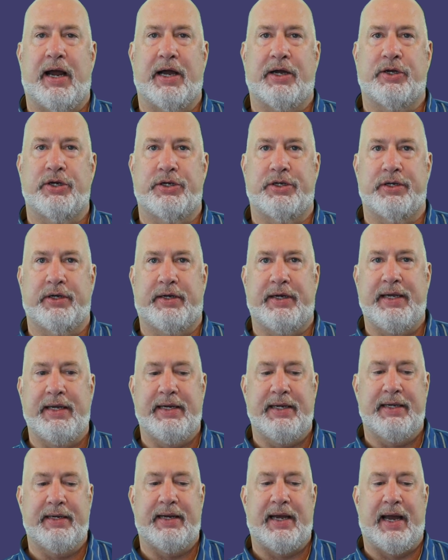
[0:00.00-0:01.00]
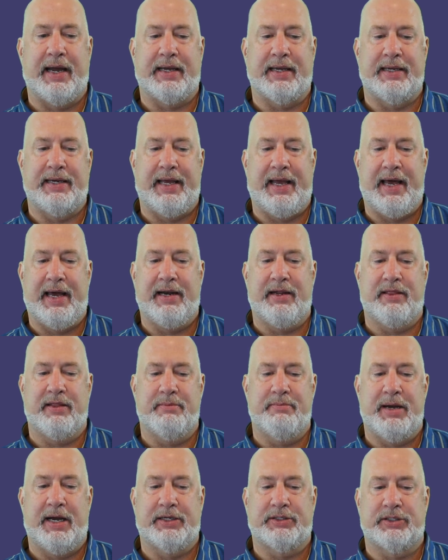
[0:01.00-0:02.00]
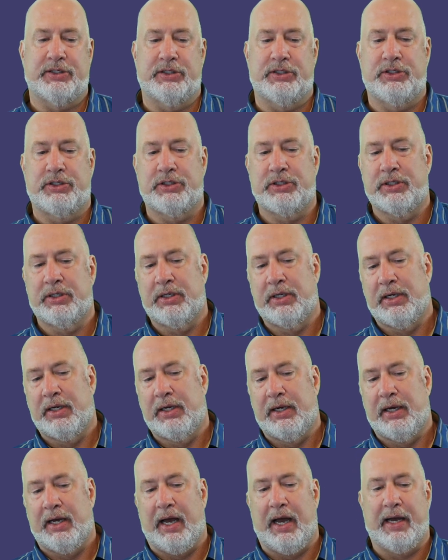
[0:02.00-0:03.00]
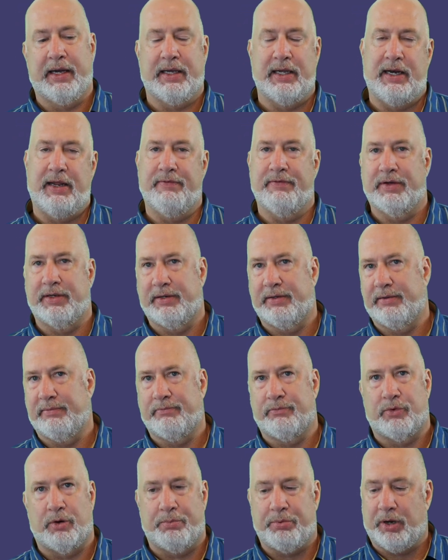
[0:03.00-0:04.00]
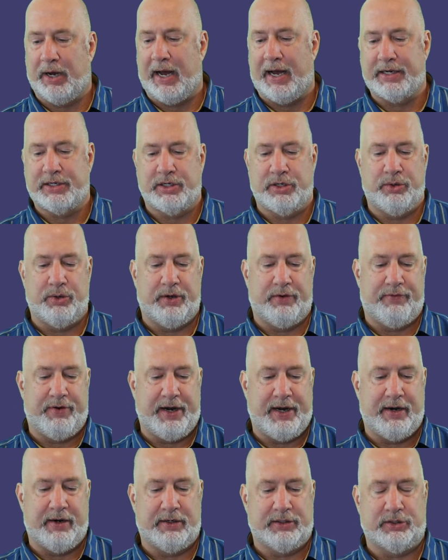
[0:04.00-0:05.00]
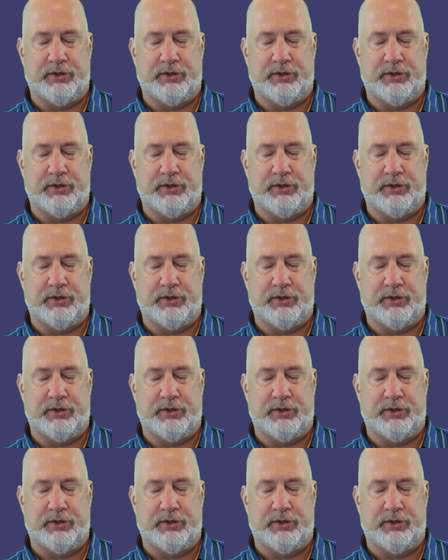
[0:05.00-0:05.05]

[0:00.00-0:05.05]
I could delete it, I can edit the message, I can even reply to it here.